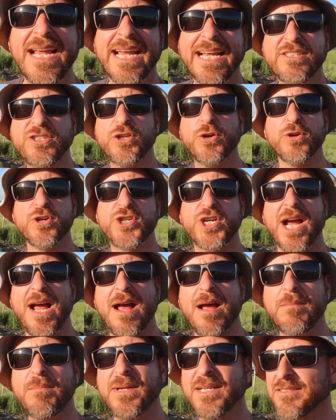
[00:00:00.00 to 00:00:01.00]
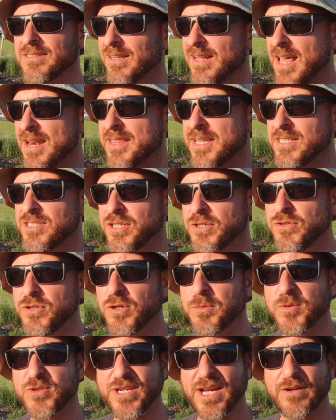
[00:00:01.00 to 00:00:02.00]
It's your job, as a lot of these
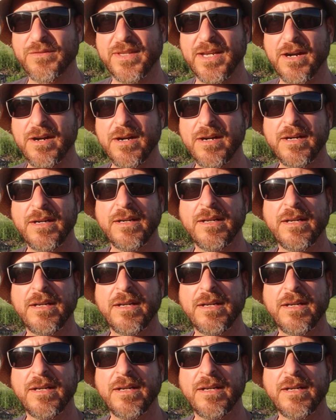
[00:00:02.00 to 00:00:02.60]
YouTubers out there,